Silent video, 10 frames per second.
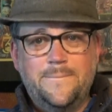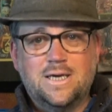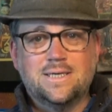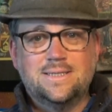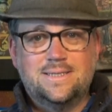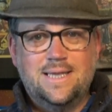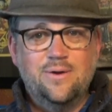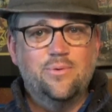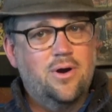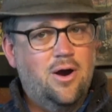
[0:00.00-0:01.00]
because
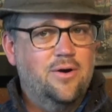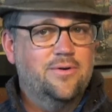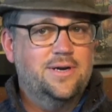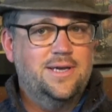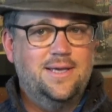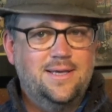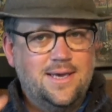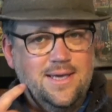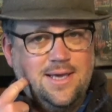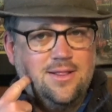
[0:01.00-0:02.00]
they were already
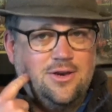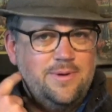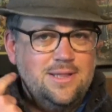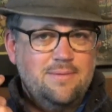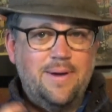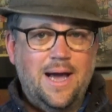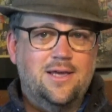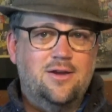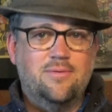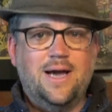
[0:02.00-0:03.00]
kicking a little bit in the
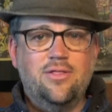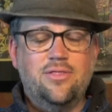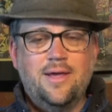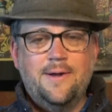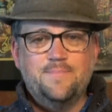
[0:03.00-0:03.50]
back of your mouth,